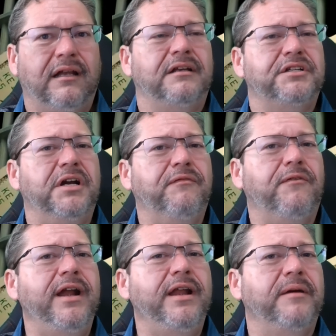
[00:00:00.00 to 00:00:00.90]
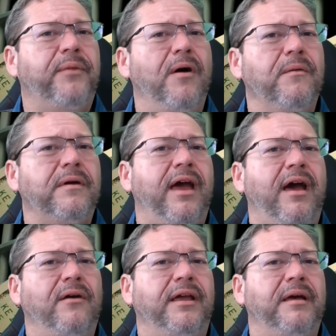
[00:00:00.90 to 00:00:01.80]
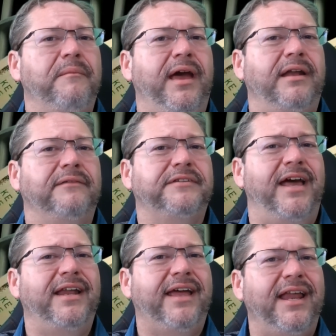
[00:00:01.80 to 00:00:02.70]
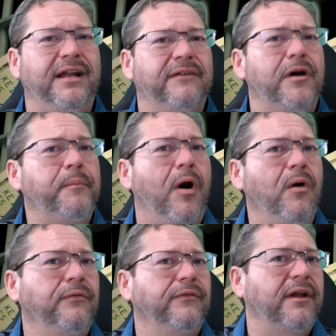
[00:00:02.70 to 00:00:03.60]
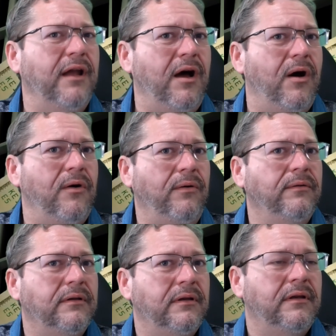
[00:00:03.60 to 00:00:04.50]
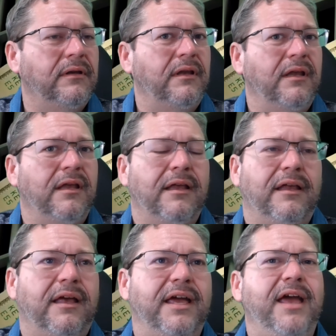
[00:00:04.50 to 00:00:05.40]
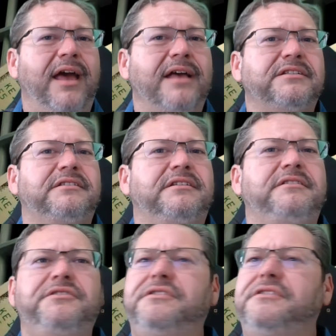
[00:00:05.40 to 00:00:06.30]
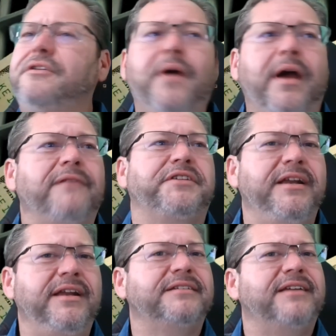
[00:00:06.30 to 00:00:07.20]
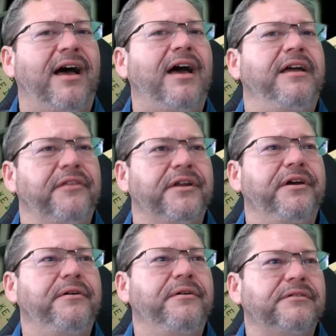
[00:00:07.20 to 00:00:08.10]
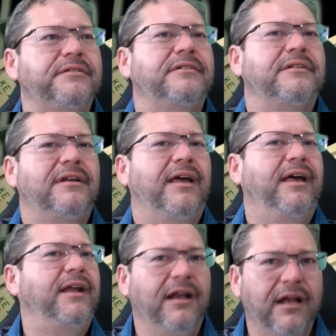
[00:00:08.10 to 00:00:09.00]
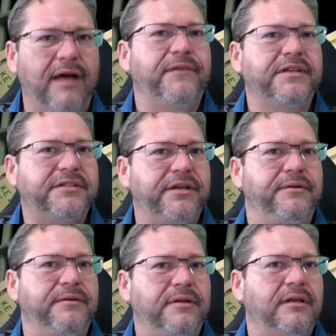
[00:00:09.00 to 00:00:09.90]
Sheriff Grady of Polk County, a man dedicated of upholding the law, you have seen this guy in the news, and I love this dude.